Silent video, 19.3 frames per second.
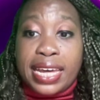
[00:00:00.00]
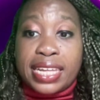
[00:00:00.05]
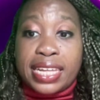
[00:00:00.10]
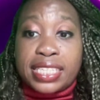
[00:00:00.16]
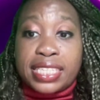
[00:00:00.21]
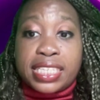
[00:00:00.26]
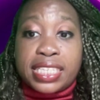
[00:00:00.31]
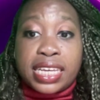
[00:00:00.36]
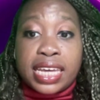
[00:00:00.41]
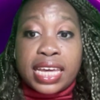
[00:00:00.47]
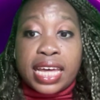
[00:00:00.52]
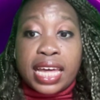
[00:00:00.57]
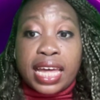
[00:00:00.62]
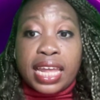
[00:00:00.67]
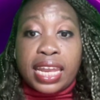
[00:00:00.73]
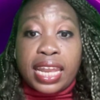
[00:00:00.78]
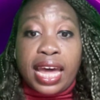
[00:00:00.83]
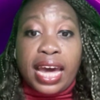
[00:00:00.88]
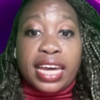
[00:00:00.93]
It's
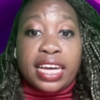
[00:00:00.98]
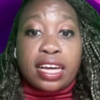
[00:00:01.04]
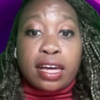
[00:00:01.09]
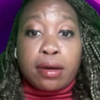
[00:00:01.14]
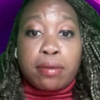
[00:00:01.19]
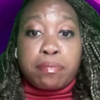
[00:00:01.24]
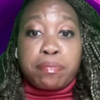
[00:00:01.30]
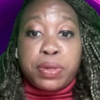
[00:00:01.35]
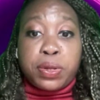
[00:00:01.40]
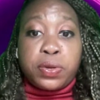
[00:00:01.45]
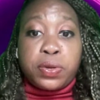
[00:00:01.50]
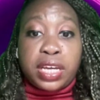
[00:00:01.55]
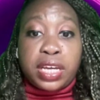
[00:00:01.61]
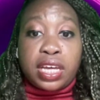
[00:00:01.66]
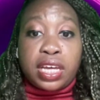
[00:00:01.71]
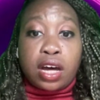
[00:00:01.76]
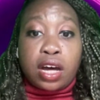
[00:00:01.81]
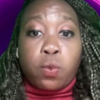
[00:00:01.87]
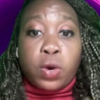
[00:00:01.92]
like
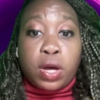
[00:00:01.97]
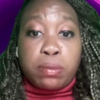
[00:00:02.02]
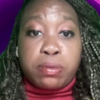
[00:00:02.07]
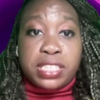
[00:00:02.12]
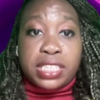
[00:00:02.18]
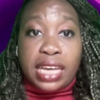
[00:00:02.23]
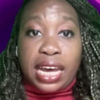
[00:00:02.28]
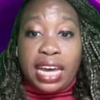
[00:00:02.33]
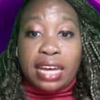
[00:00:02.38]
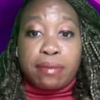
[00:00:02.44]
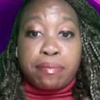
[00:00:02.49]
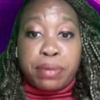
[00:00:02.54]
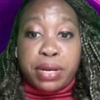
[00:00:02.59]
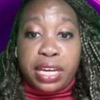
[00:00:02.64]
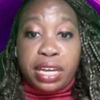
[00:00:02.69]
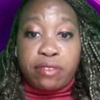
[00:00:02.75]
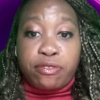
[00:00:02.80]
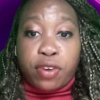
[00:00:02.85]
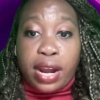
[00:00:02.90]
building a website,
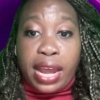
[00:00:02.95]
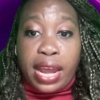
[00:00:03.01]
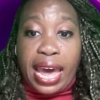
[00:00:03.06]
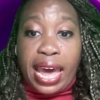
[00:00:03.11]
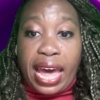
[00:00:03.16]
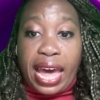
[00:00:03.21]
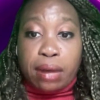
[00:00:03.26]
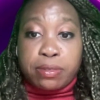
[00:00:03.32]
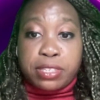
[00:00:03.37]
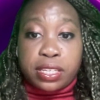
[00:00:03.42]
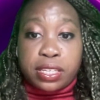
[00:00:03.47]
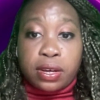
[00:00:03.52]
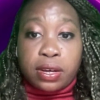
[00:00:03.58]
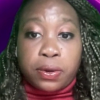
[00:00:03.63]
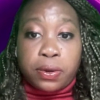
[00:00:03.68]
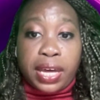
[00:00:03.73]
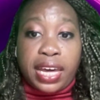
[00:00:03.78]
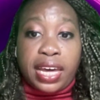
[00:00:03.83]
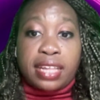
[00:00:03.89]
but for apps.
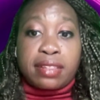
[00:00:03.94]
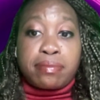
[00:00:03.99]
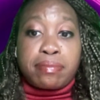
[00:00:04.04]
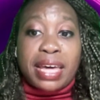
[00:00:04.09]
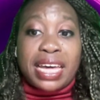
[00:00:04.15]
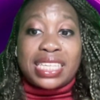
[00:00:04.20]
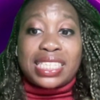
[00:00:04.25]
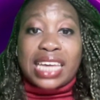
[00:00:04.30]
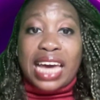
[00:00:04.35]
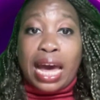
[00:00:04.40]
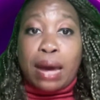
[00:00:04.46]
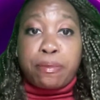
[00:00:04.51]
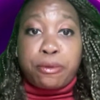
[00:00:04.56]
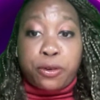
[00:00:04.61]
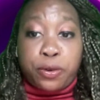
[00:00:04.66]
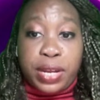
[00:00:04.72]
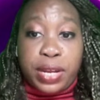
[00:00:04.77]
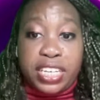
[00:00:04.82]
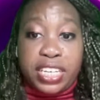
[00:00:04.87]
Okay, it makes
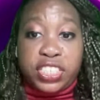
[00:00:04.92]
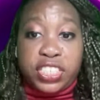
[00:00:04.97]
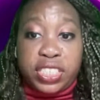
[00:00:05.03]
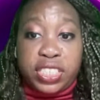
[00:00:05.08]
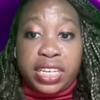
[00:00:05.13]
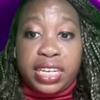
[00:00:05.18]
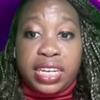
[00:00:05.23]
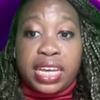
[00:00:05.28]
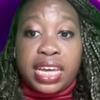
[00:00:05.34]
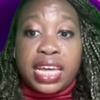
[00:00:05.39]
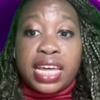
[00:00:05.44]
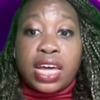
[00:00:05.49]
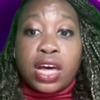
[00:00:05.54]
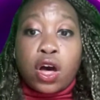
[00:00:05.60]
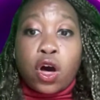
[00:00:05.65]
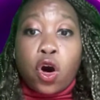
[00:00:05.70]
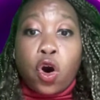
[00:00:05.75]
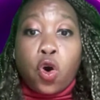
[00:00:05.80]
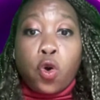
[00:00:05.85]
app creation
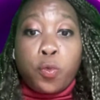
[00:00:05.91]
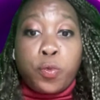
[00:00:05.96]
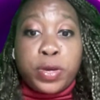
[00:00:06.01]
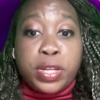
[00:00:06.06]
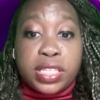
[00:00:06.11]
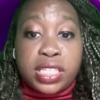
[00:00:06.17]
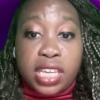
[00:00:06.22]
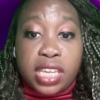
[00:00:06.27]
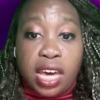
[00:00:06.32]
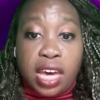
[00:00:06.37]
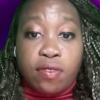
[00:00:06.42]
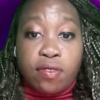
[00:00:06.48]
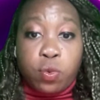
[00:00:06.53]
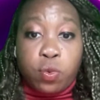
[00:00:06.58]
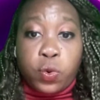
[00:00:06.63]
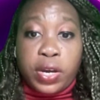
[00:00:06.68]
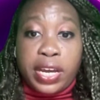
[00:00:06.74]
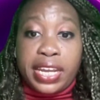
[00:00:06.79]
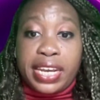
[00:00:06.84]
open to
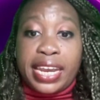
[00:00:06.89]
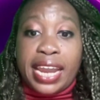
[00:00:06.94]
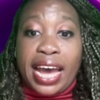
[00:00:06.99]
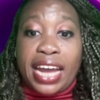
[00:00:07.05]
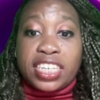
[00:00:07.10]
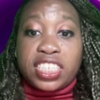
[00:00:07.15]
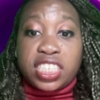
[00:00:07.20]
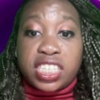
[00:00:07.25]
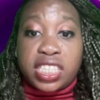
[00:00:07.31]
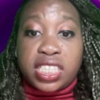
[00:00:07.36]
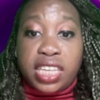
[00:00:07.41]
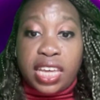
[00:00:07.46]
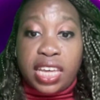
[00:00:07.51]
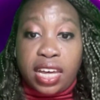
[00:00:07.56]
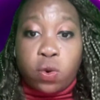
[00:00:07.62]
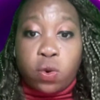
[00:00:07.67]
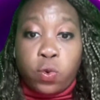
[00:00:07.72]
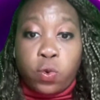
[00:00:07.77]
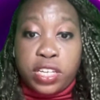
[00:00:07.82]
everyone, not just
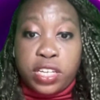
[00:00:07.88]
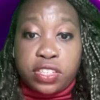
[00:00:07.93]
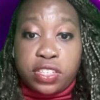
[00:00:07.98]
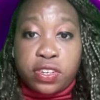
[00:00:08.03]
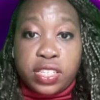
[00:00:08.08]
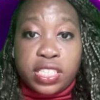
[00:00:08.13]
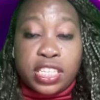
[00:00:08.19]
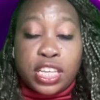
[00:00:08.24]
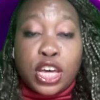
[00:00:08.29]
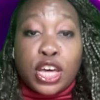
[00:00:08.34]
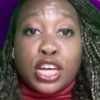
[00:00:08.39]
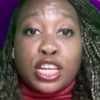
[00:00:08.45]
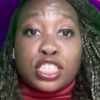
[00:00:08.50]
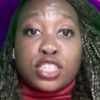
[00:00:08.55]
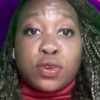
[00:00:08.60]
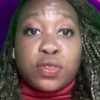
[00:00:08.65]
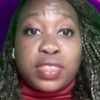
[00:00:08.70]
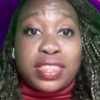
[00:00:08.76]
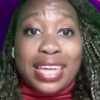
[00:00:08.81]
tech wizards.
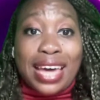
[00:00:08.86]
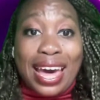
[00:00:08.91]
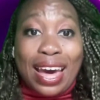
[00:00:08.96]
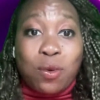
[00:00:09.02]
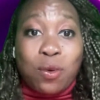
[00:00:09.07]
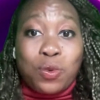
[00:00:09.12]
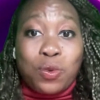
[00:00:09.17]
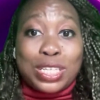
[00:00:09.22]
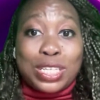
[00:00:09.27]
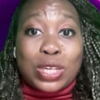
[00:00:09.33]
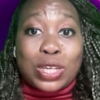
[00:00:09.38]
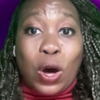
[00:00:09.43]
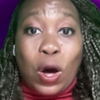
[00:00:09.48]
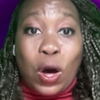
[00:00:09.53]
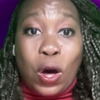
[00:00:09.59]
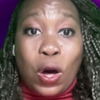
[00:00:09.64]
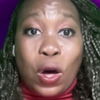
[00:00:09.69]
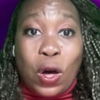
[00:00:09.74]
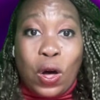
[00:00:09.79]
So that was
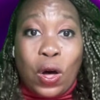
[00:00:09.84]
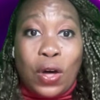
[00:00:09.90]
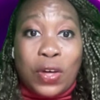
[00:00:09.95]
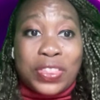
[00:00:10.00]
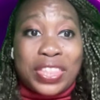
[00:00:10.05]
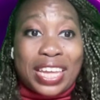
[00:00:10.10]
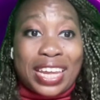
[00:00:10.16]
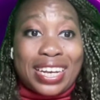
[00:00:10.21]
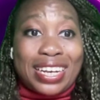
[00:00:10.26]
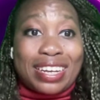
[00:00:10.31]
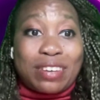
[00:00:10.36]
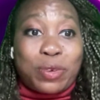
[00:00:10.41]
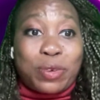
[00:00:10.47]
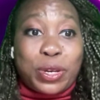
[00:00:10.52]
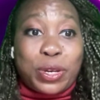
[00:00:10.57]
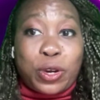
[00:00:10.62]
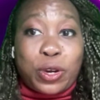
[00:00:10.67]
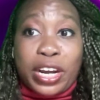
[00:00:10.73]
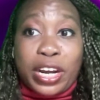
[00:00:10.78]
all that
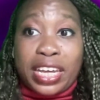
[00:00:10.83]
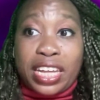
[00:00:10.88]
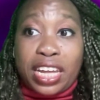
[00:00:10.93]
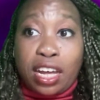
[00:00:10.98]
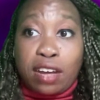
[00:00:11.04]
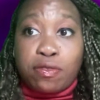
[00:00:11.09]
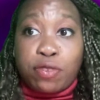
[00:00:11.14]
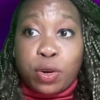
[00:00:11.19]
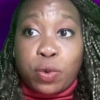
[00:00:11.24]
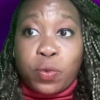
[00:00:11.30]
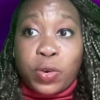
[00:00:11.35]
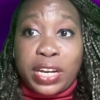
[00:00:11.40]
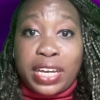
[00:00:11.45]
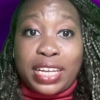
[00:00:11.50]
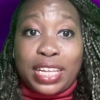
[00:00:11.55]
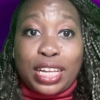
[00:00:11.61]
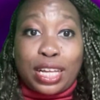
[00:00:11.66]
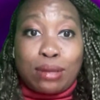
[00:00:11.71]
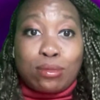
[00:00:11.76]
we're going to cover when
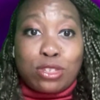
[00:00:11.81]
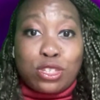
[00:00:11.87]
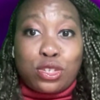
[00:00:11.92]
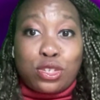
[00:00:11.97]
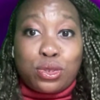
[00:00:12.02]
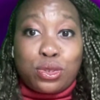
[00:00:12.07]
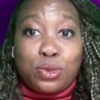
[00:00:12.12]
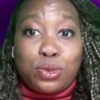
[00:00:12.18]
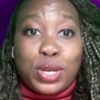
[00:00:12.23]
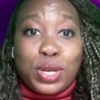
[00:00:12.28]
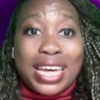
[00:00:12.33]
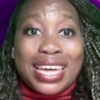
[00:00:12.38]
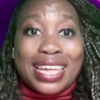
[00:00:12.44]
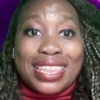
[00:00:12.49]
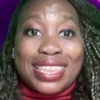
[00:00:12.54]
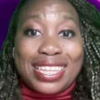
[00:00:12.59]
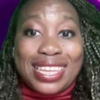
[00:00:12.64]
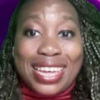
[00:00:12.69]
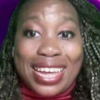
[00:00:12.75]
it comes to
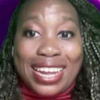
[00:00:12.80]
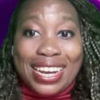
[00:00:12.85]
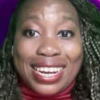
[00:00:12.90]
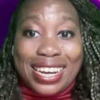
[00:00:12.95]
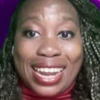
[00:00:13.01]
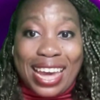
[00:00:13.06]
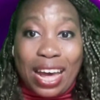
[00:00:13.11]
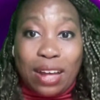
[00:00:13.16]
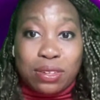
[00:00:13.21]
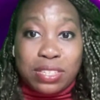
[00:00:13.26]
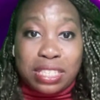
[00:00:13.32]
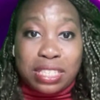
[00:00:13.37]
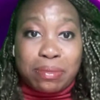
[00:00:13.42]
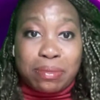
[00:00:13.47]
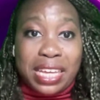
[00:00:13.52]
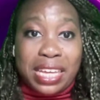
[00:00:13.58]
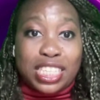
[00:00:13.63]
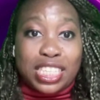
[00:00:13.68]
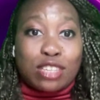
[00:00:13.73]
the
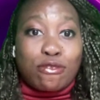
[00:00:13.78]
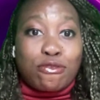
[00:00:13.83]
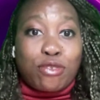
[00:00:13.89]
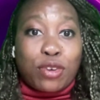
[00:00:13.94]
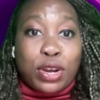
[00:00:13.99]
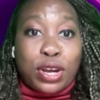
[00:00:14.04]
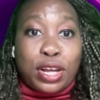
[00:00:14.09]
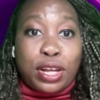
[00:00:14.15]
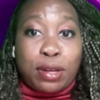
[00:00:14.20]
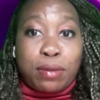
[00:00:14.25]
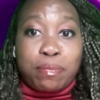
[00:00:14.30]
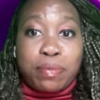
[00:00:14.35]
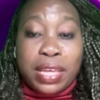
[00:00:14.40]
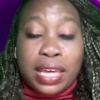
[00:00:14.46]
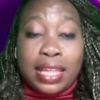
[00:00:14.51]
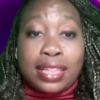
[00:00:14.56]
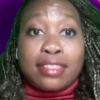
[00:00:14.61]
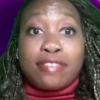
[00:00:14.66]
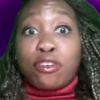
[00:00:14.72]
announcements from
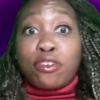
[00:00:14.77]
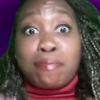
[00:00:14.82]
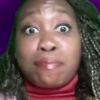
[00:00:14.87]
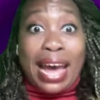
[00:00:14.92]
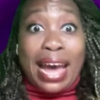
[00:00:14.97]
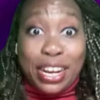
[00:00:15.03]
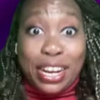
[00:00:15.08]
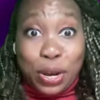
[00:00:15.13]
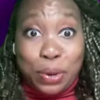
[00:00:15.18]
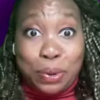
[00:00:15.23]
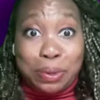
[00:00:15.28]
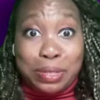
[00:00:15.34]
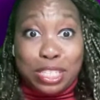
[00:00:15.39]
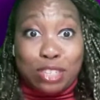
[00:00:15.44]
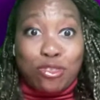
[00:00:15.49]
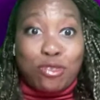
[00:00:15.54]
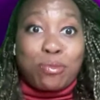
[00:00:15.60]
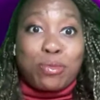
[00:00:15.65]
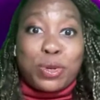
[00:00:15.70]
my
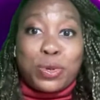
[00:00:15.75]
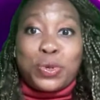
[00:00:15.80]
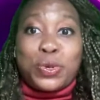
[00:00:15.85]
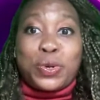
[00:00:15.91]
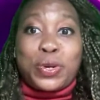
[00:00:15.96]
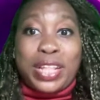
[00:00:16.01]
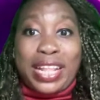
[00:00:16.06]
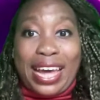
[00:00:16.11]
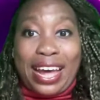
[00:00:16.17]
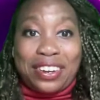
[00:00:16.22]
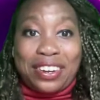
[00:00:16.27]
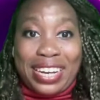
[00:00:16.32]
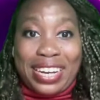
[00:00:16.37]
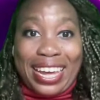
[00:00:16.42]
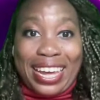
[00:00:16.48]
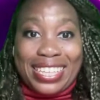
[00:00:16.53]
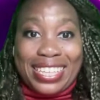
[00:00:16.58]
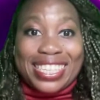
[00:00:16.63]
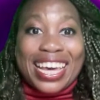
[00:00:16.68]
notes from Google Cloud
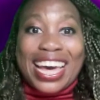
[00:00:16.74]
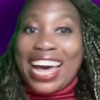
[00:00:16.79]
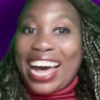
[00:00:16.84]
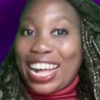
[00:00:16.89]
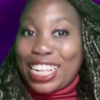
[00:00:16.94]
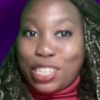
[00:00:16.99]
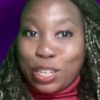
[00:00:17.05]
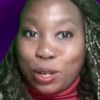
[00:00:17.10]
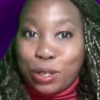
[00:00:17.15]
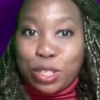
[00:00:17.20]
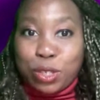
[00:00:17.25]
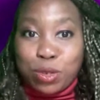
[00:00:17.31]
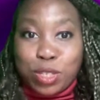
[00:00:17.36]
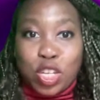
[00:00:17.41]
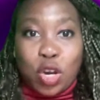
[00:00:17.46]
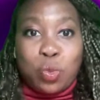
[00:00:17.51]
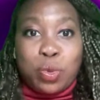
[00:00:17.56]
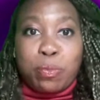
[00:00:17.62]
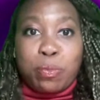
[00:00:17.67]
Next. I told you it
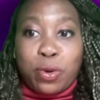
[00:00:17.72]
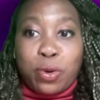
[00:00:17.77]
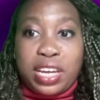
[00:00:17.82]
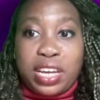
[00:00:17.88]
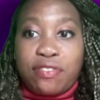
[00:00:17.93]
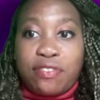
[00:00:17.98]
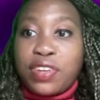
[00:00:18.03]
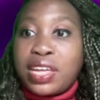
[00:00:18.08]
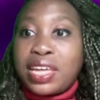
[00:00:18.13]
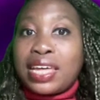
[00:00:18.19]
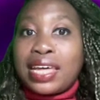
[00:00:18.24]
was going to be brief.